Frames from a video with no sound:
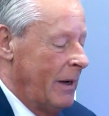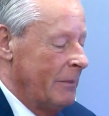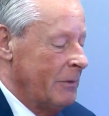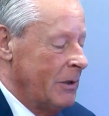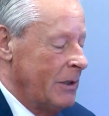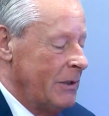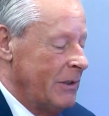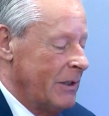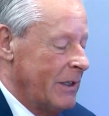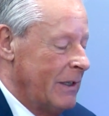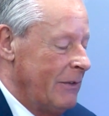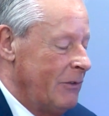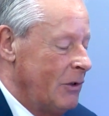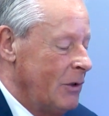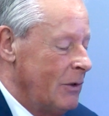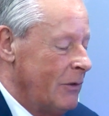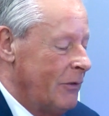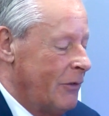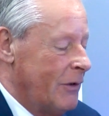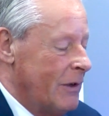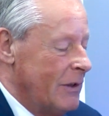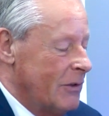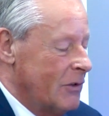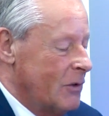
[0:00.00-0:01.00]
I'm going to give you
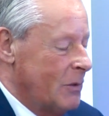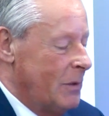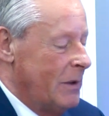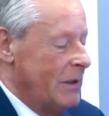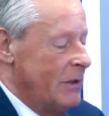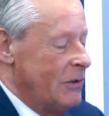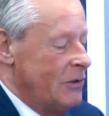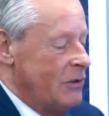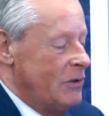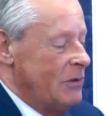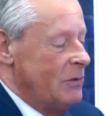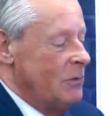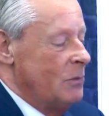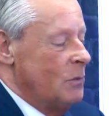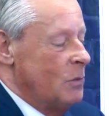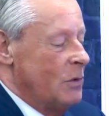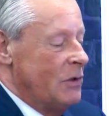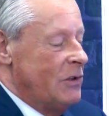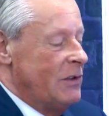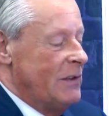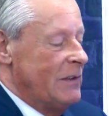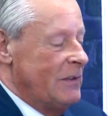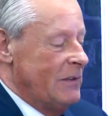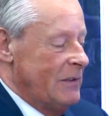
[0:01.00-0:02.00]
the first question,
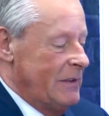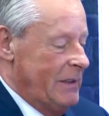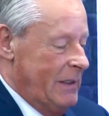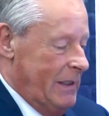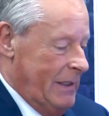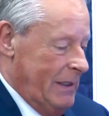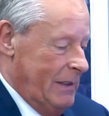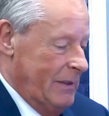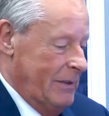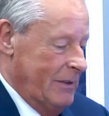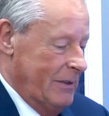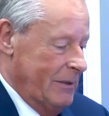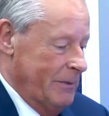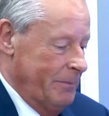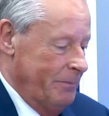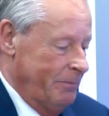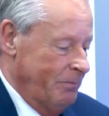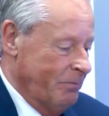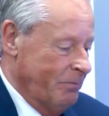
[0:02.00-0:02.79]
which is this.